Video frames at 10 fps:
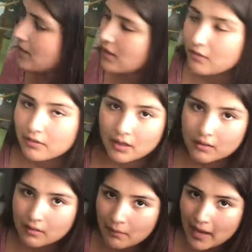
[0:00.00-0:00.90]
scenery
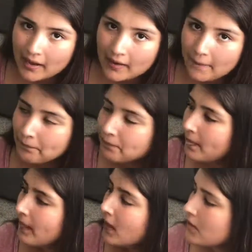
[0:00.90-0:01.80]
on the back.
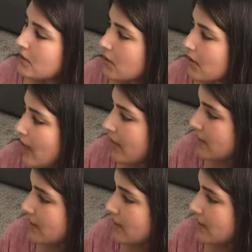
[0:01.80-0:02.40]
So yeah,